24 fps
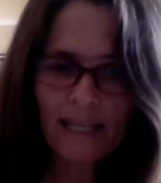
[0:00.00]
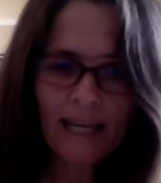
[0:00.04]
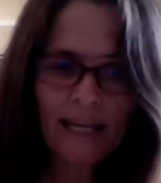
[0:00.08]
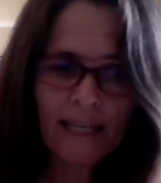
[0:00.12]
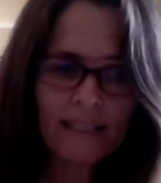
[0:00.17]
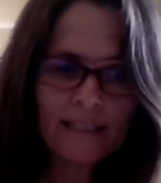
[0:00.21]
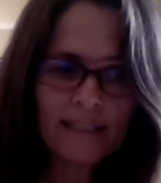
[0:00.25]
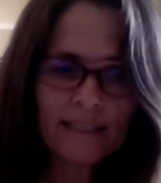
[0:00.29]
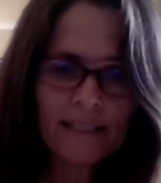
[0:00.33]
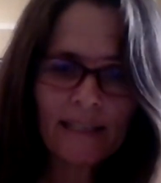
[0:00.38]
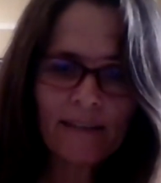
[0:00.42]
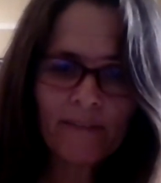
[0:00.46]

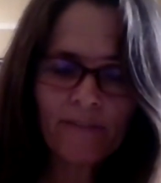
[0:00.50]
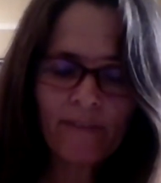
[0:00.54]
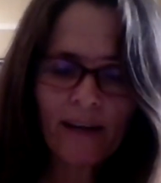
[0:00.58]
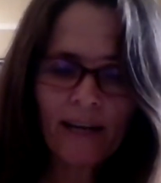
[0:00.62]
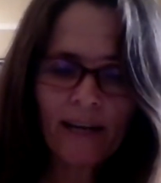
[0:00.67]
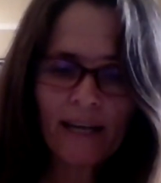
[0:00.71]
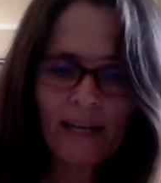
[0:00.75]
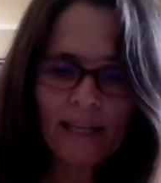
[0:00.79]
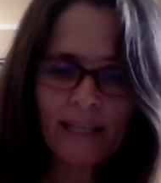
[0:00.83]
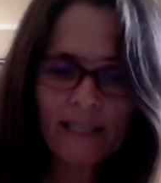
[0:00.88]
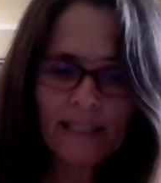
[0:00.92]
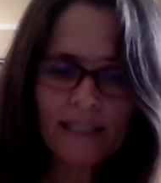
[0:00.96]
And if
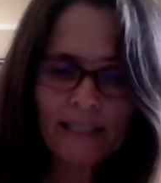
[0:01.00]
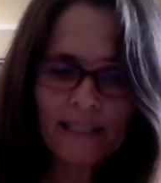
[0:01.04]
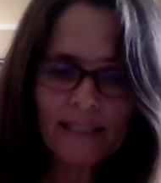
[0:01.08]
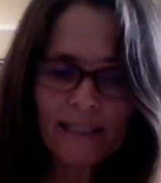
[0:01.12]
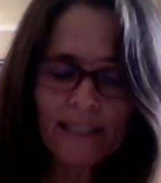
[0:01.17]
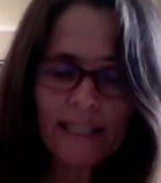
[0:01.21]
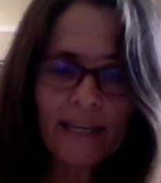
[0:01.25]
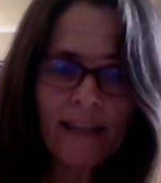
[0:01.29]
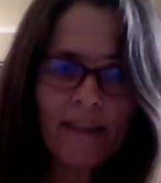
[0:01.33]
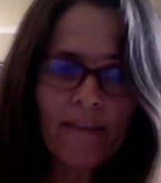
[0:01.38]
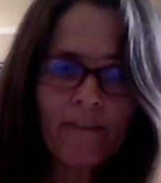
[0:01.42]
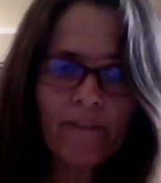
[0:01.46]
I
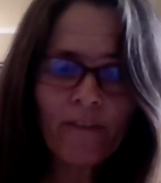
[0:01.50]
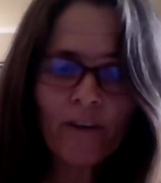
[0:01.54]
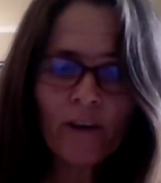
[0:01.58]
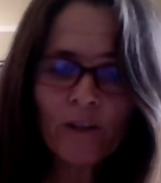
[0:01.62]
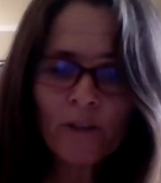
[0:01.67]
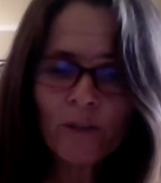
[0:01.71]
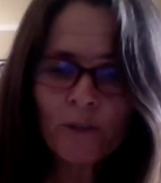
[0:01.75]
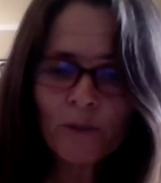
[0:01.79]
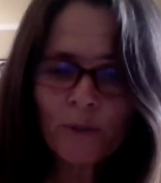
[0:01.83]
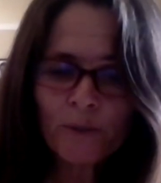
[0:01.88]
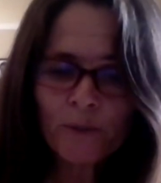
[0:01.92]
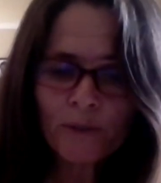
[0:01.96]
hear the
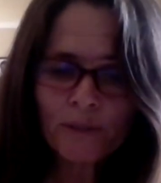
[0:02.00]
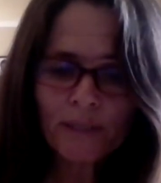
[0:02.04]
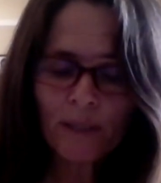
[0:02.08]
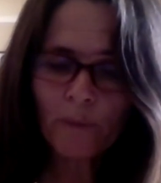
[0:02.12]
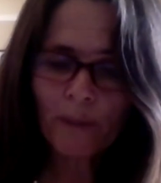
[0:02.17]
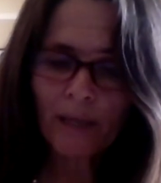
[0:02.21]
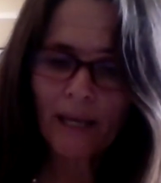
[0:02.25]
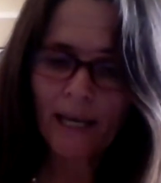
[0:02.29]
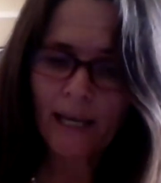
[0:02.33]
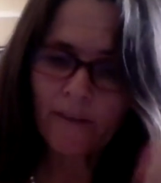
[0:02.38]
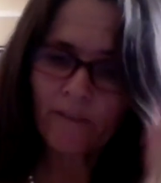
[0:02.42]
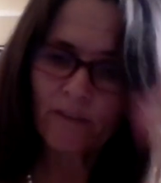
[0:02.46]
phone calls that
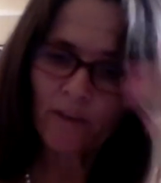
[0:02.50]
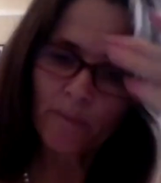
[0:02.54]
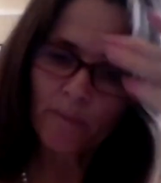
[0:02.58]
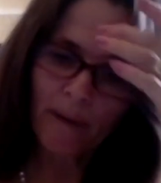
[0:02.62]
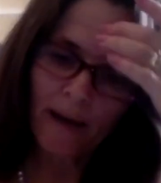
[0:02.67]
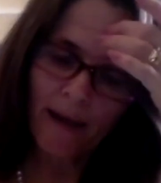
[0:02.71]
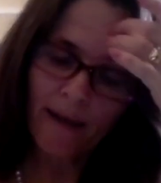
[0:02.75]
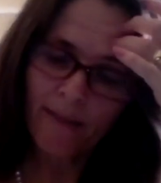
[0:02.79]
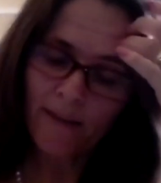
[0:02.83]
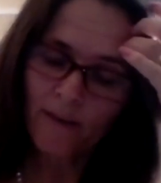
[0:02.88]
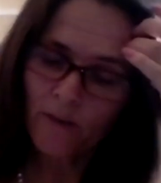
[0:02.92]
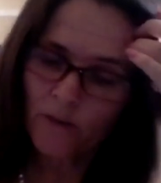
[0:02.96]
we get from
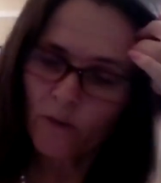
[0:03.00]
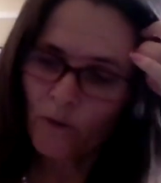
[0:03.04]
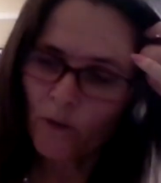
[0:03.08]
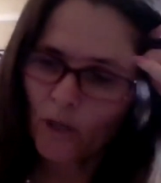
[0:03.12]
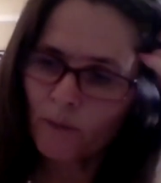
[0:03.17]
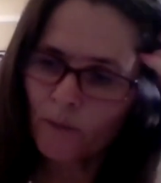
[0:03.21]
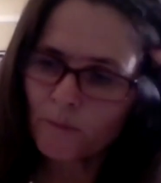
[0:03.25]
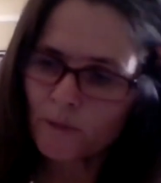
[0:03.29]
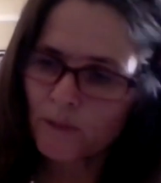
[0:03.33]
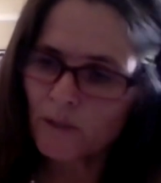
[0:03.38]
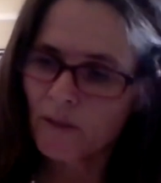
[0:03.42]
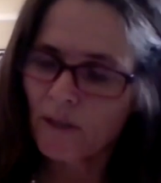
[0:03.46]
other new
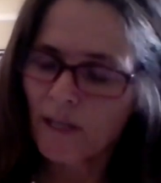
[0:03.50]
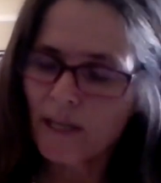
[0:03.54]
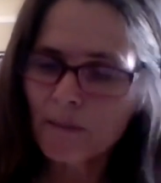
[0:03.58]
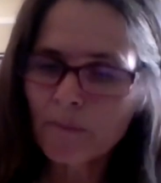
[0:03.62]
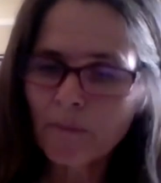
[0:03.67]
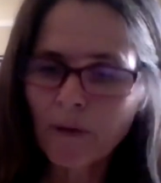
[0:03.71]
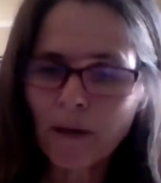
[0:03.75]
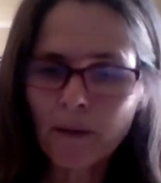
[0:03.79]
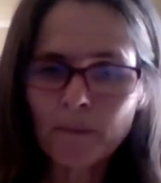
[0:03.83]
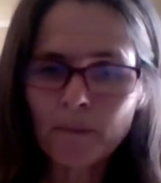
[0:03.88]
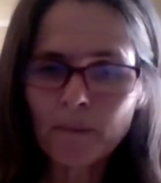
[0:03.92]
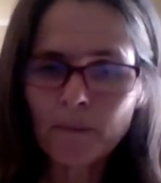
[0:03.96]
homeschooling
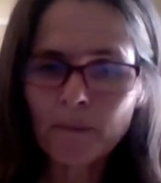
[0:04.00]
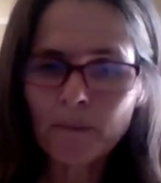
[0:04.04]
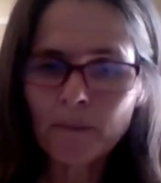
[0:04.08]
moms,